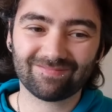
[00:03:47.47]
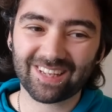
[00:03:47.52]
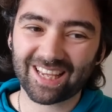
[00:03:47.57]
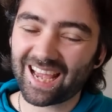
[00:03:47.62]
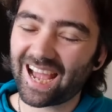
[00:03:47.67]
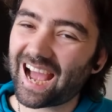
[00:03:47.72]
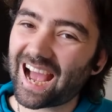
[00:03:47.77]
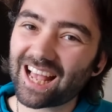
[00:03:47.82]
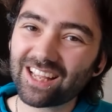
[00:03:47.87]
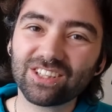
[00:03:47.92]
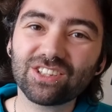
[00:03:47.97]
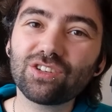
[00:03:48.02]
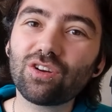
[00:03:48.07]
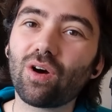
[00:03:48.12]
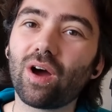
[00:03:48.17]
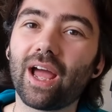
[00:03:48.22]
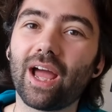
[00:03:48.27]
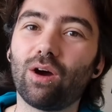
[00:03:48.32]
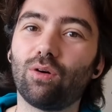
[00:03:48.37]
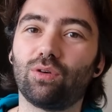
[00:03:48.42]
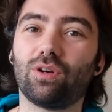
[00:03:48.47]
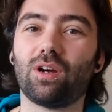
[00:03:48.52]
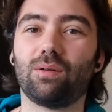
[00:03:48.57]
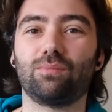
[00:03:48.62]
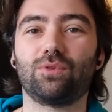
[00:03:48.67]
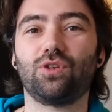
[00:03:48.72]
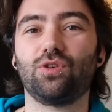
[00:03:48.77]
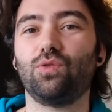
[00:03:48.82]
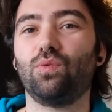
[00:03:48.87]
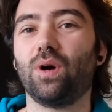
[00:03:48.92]
it has not held
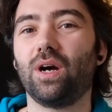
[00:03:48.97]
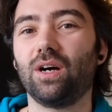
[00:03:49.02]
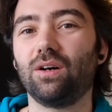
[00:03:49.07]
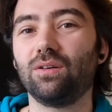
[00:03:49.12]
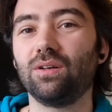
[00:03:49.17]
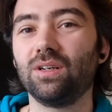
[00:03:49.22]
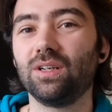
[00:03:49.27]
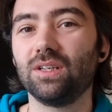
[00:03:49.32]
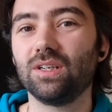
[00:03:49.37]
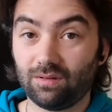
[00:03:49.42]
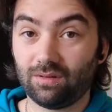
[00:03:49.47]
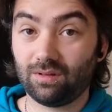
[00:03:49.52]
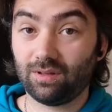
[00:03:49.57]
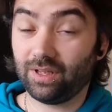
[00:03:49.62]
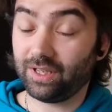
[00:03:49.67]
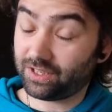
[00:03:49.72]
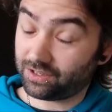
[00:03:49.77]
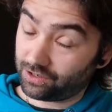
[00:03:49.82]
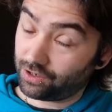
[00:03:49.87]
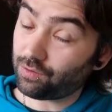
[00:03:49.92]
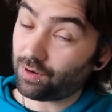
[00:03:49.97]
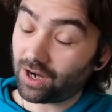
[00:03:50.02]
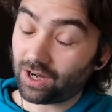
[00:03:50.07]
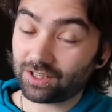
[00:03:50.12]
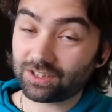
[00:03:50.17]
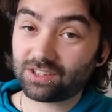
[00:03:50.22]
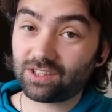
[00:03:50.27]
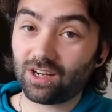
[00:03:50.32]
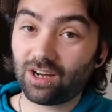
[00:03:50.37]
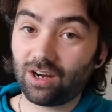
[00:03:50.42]
up too well. Now this new
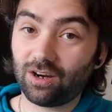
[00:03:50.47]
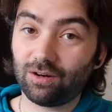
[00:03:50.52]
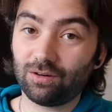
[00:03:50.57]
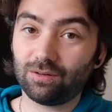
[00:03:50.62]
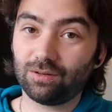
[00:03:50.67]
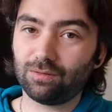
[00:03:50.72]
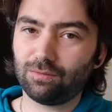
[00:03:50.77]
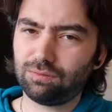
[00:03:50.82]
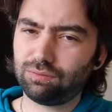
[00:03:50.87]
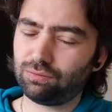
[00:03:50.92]
art style